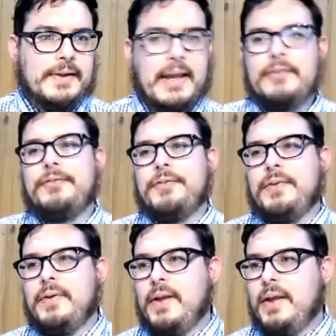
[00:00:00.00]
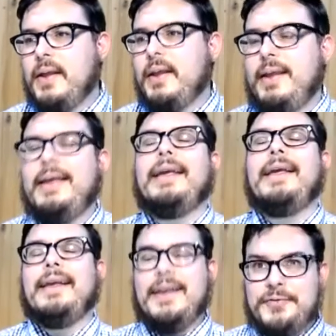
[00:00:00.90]
If
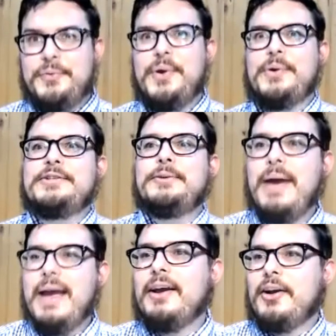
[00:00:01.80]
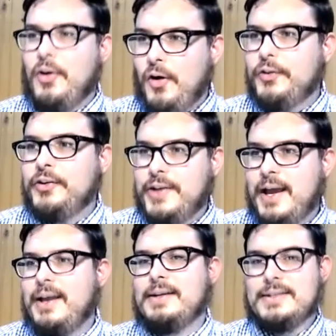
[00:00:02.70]
we were to make a call
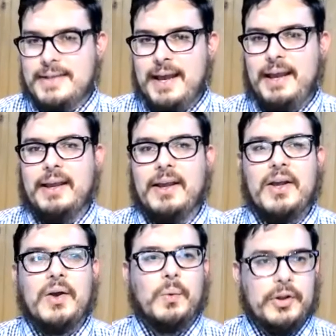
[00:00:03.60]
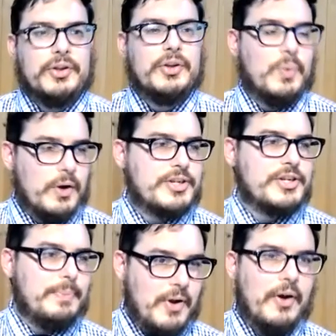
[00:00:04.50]
today and say, will you
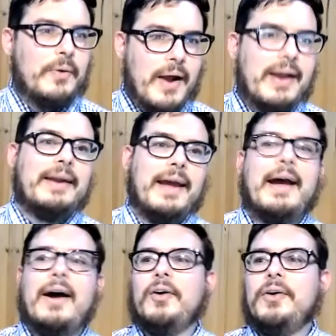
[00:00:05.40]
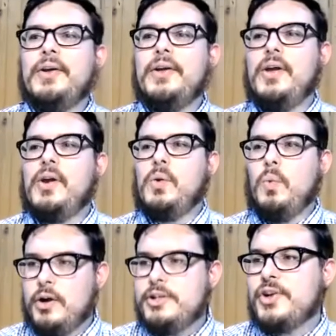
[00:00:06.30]
worship God right now?
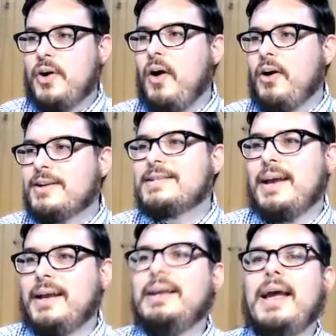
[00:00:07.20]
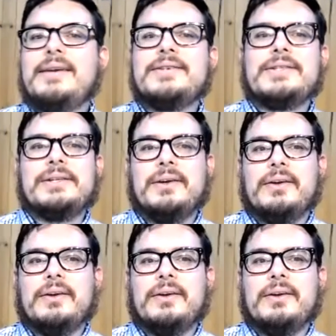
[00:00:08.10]
Would your heart say yes?